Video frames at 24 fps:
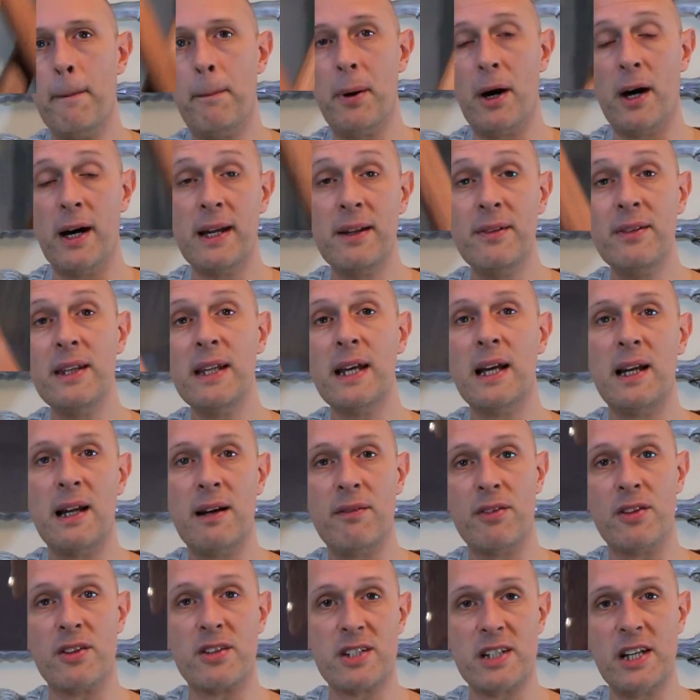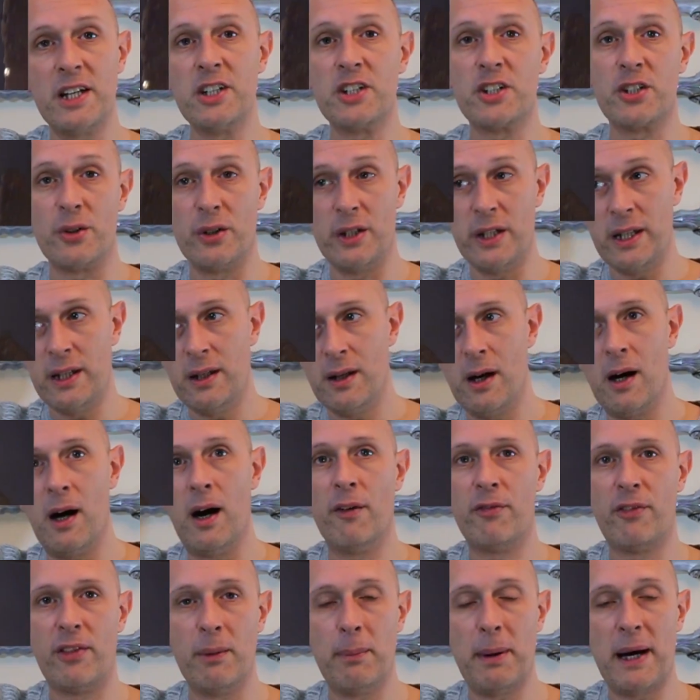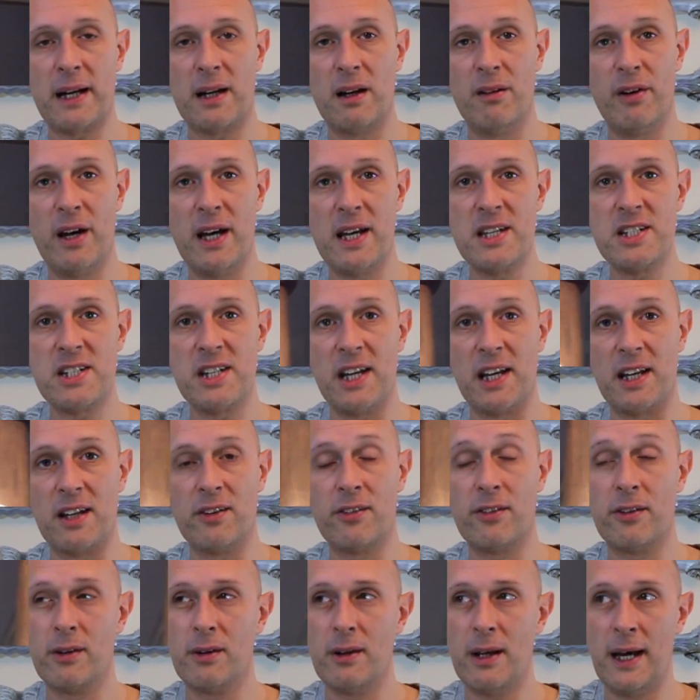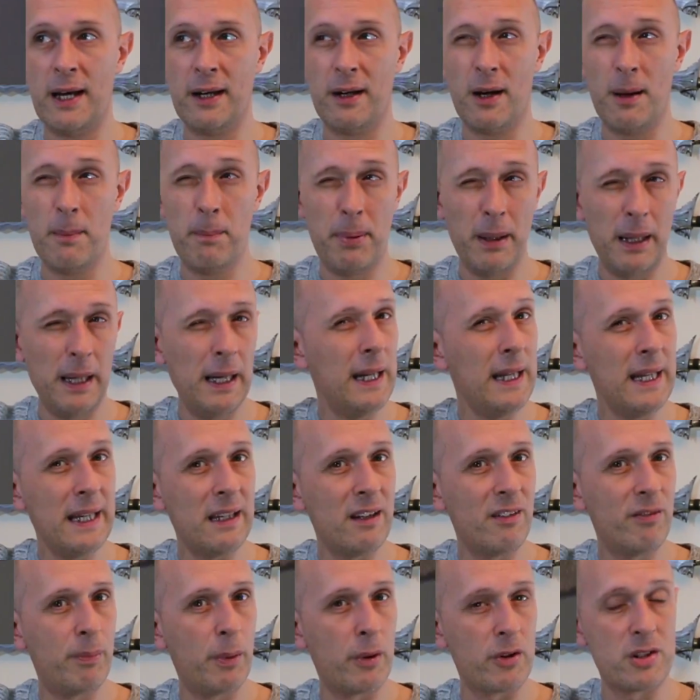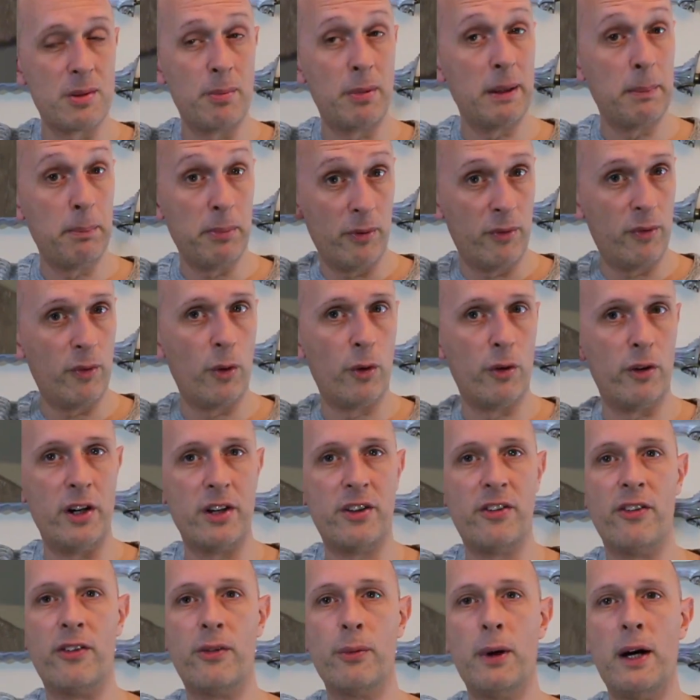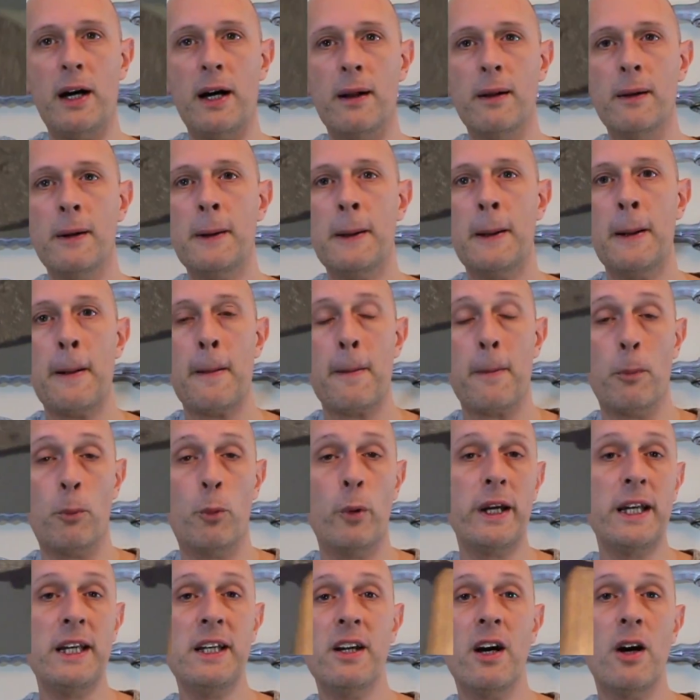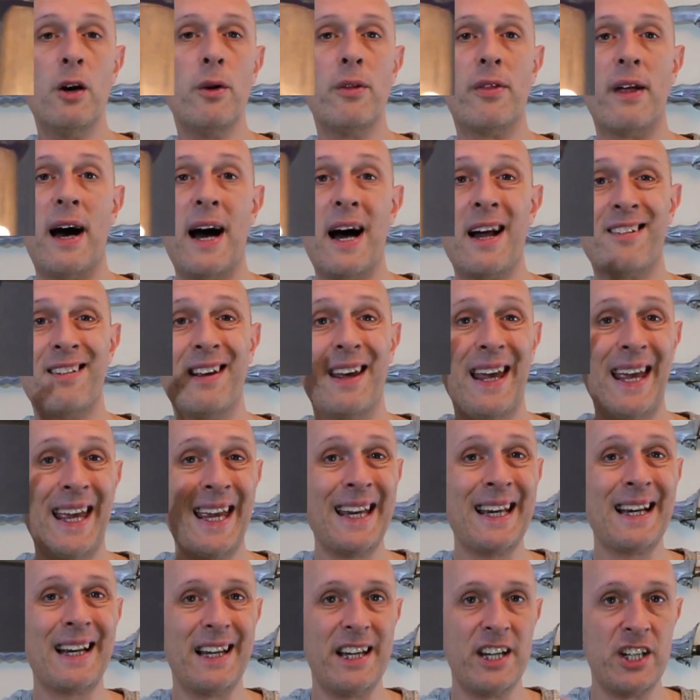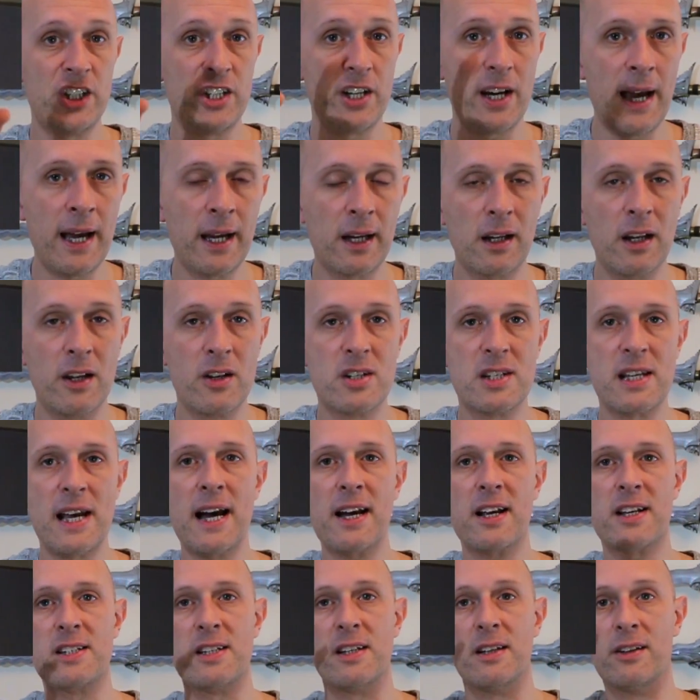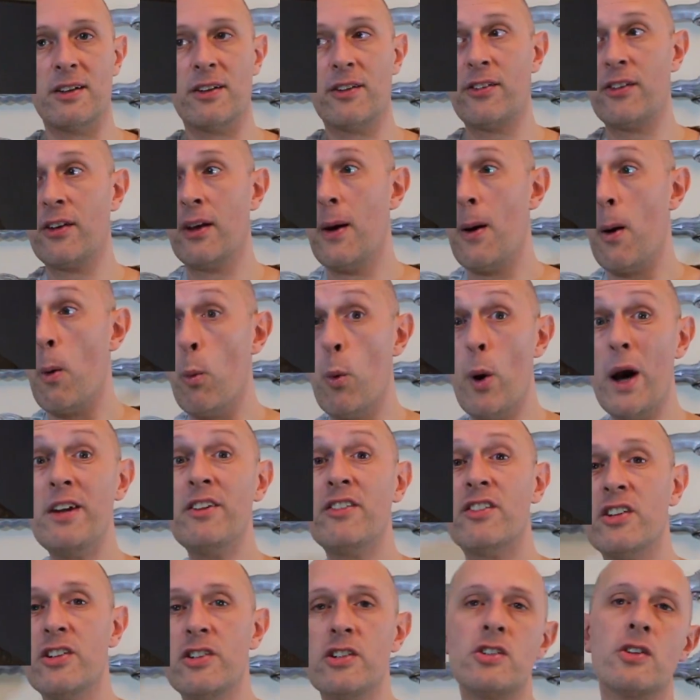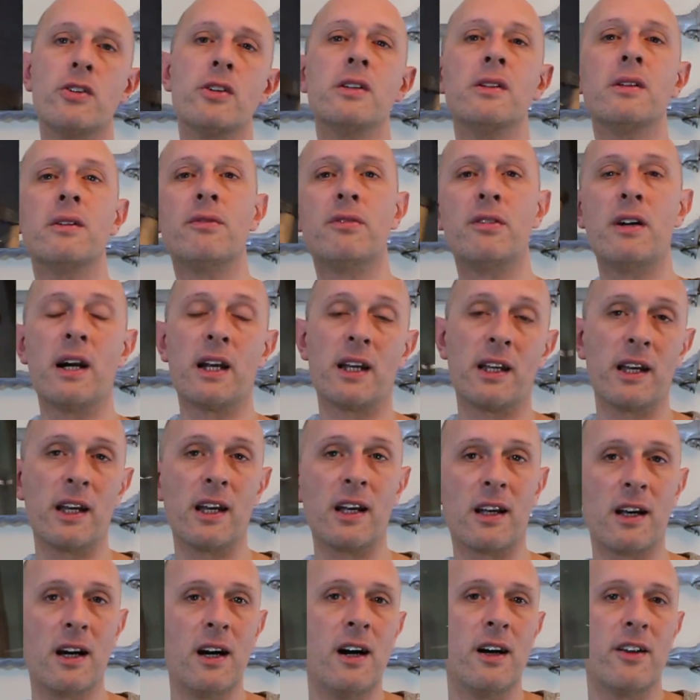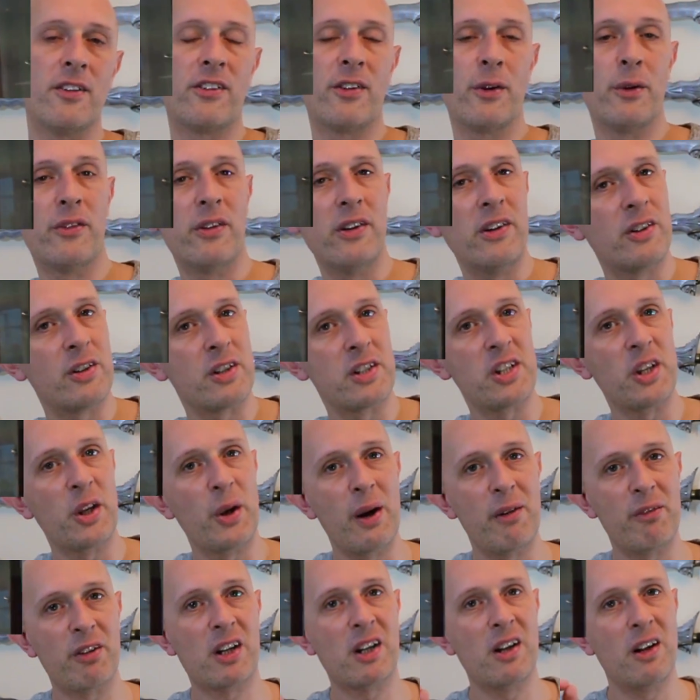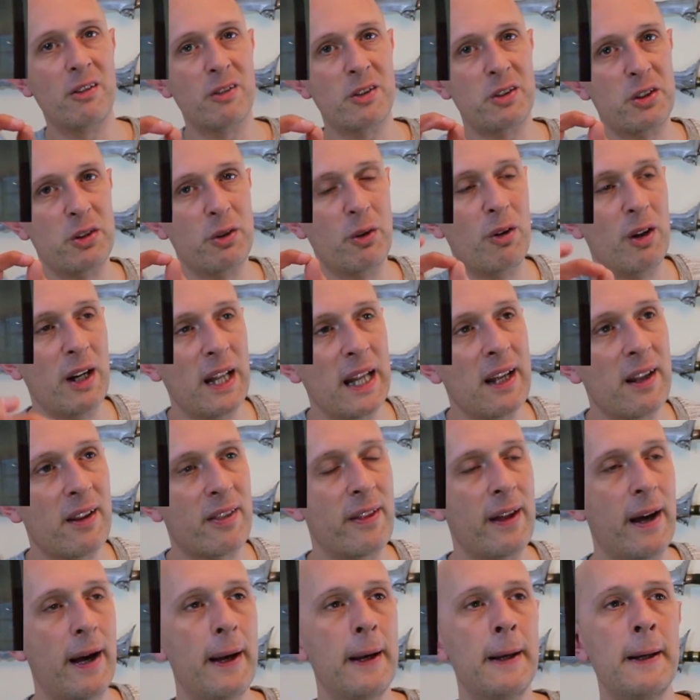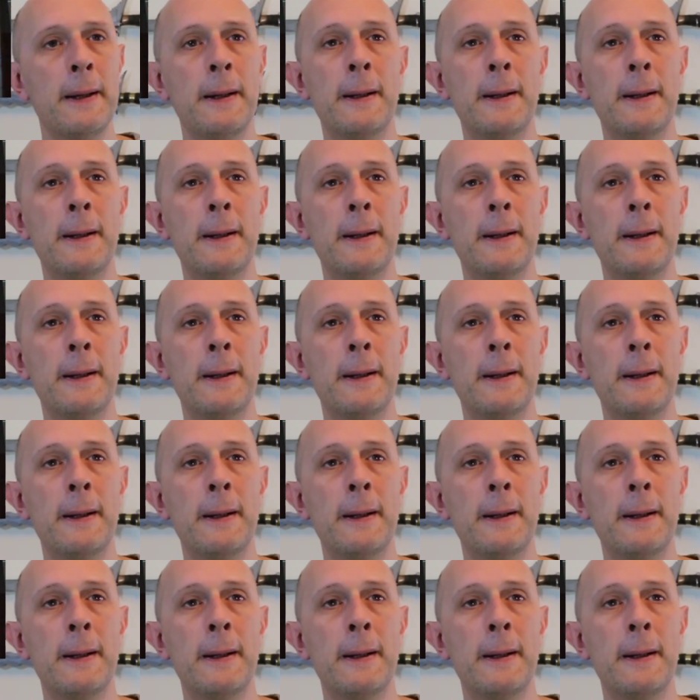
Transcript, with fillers: But in the 11th century, after the Battle of Hastings, and I believe possibly before it as well, we know that English Anglo Saxons went and joined the Varangian Guard. So it's interesting you have a cultural link there.